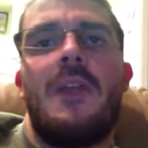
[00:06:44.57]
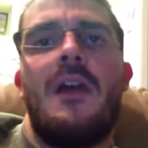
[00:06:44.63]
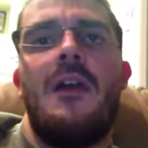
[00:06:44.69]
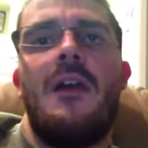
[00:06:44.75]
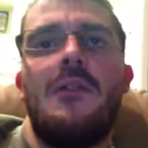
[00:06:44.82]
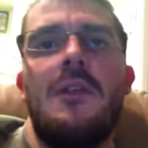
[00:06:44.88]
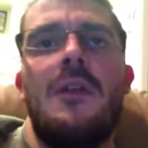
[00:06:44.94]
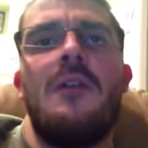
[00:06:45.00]

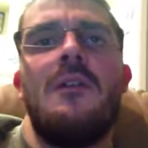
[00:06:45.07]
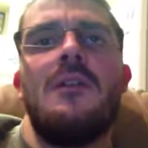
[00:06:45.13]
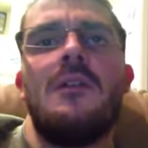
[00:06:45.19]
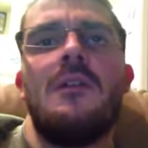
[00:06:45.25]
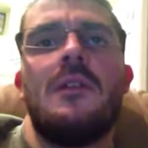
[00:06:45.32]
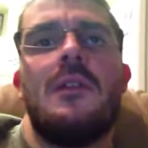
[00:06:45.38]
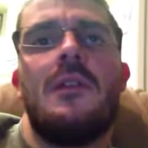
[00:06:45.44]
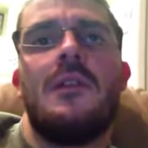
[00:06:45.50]
Although,
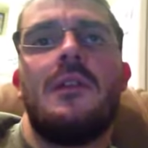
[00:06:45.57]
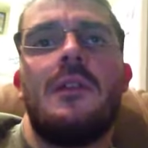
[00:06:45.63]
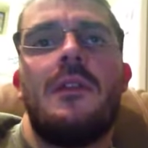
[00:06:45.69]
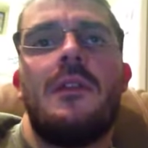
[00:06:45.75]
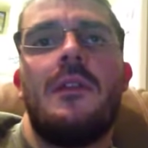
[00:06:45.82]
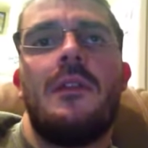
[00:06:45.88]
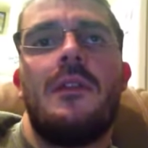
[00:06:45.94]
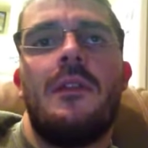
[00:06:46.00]

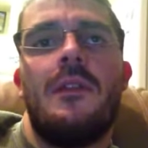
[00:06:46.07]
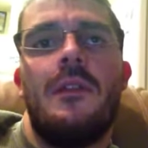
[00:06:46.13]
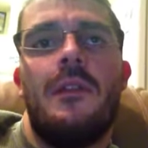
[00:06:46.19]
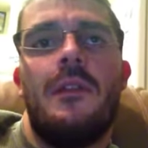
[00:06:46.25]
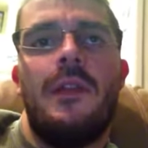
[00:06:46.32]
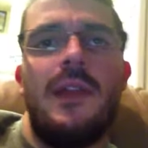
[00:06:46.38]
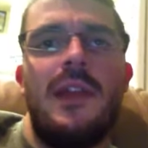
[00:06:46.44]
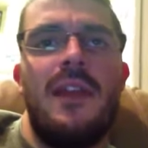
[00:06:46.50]

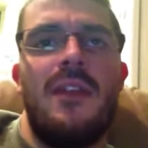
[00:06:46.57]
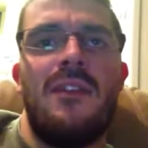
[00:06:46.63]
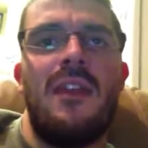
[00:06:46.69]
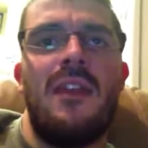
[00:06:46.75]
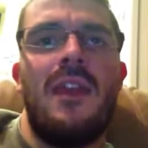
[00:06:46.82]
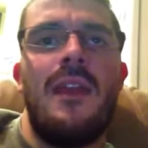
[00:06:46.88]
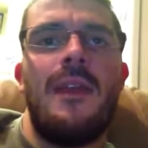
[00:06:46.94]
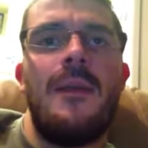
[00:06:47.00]
like I
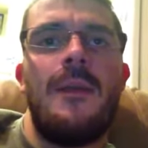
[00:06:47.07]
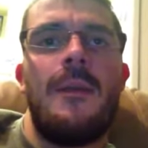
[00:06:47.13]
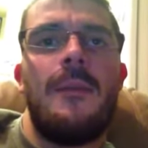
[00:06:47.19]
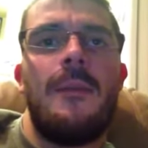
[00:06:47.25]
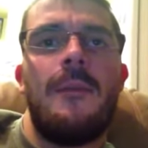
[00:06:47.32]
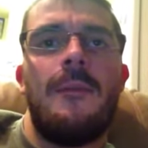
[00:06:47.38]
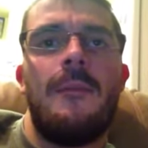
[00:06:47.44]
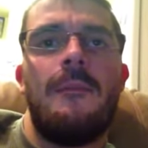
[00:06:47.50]
say,
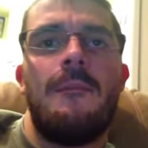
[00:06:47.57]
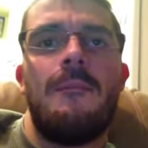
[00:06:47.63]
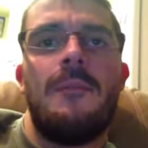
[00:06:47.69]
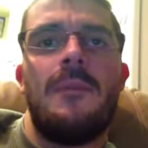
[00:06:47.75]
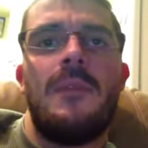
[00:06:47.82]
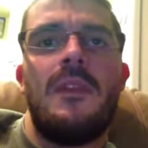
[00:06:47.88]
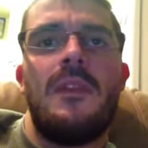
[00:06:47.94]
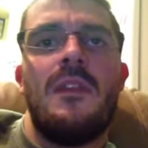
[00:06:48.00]

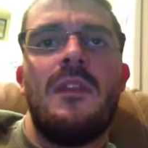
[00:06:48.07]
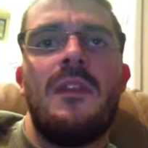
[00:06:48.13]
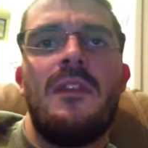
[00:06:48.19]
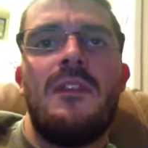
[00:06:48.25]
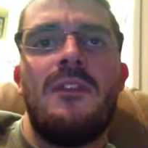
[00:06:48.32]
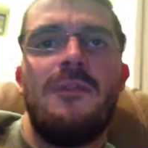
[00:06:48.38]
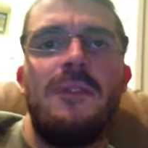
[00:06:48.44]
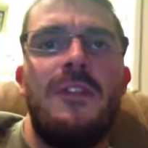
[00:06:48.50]

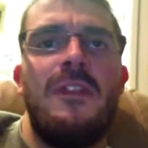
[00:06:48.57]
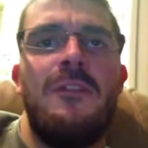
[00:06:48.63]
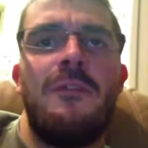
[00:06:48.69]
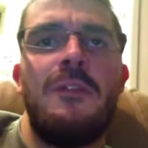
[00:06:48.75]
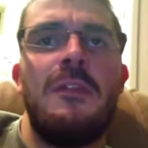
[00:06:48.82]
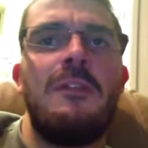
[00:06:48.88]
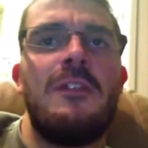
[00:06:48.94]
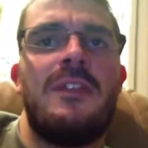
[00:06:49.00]
it's a very
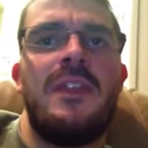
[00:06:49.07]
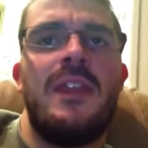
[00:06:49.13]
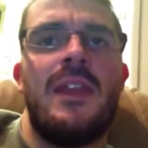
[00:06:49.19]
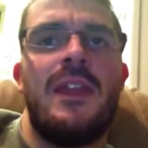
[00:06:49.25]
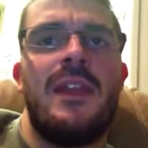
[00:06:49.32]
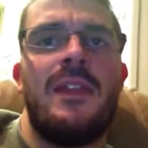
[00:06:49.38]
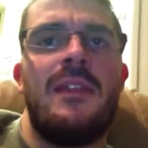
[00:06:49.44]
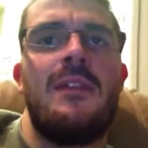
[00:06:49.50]
fluid
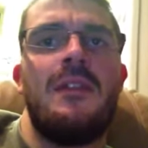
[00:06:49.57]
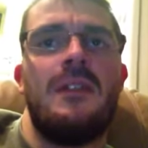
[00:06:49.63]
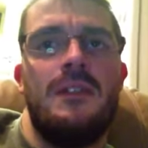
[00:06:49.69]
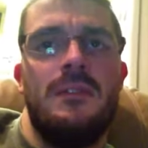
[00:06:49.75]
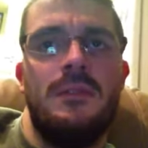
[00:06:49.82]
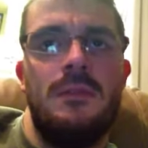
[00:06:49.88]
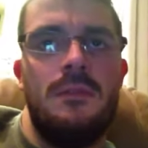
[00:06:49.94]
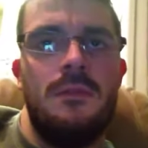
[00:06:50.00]
thing and it could.